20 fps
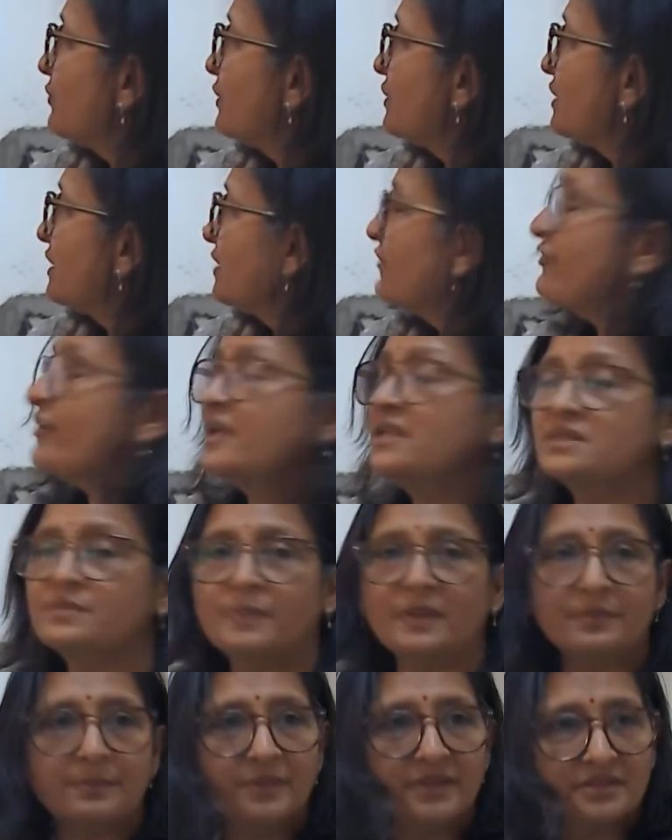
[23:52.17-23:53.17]
the defense
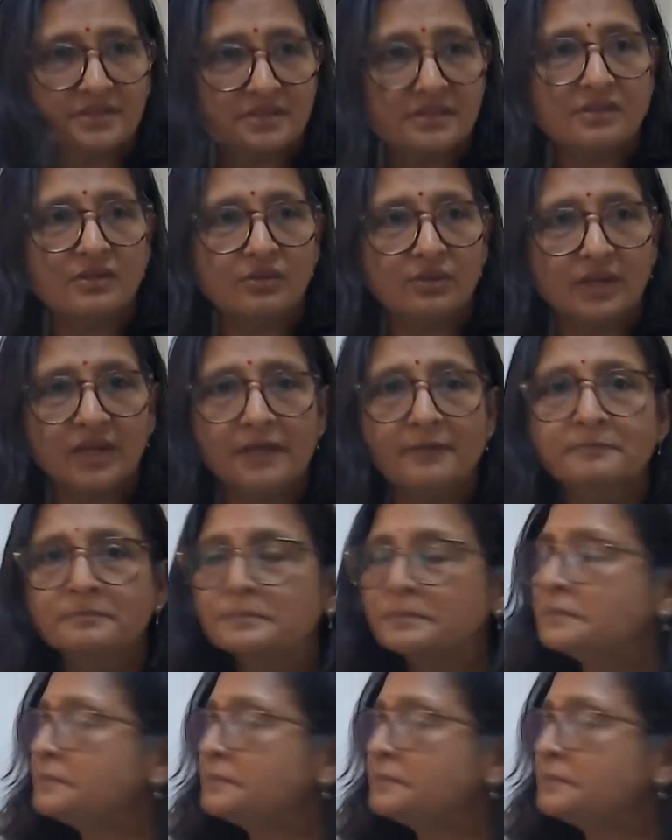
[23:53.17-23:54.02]
purpose. Okay.